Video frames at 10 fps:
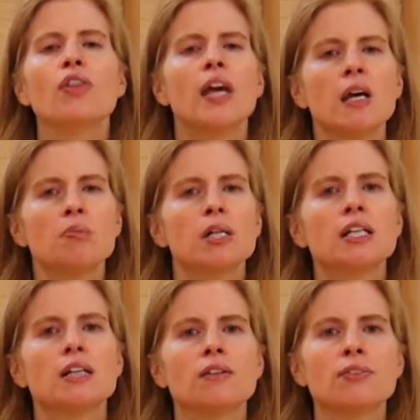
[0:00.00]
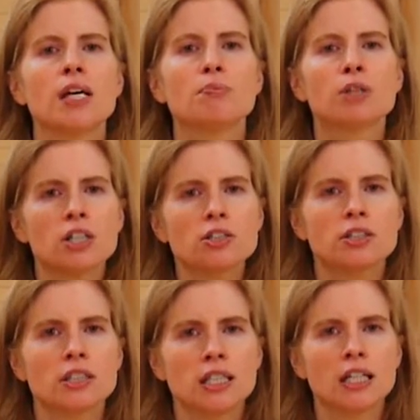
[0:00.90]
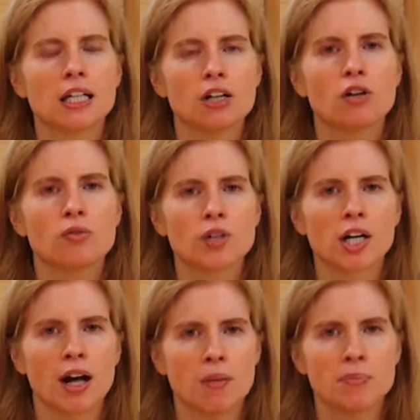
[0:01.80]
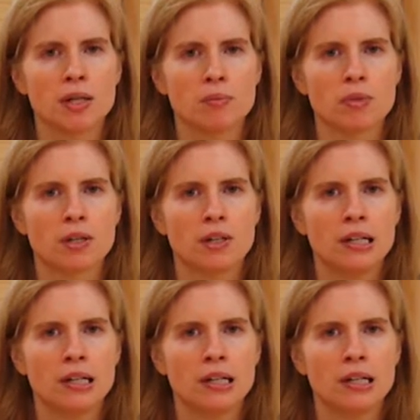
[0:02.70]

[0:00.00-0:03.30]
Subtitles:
they believe they personally can overcome them.